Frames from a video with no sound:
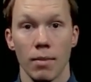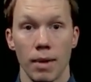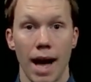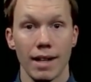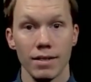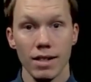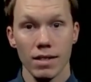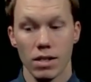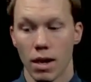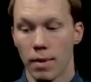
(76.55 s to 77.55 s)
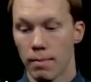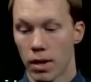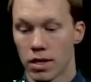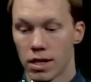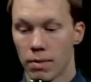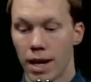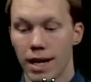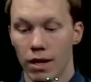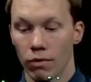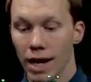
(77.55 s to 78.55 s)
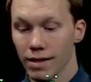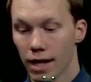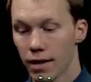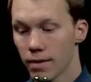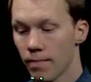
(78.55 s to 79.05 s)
pi system and participate in resonance.